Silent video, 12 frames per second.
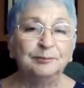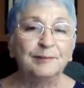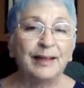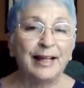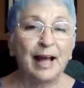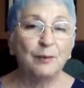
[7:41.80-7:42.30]

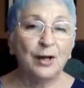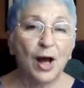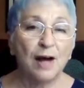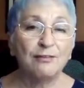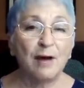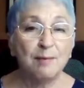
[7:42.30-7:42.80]
And I went
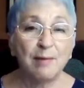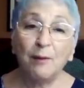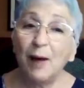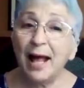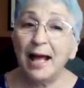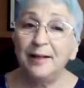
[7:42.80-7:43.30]
off on my
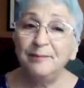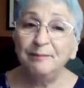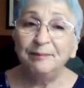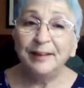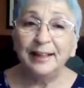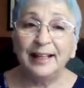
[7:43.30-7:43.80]
way.
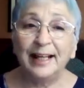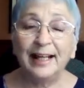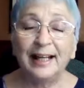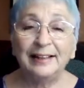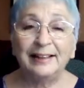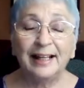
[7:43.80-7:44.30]

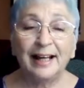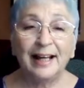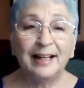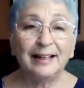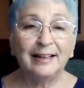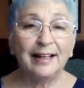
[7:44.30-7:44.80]
And
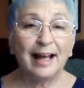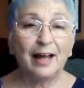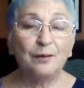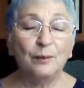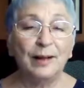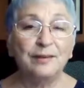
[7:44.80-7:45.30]
I
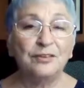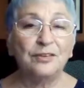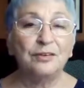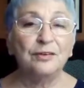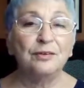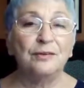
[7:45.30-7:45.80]
went
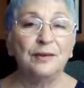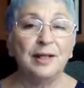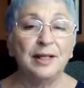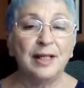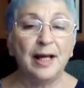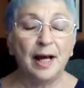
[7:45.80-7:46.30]
to
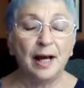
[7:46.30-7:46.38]
the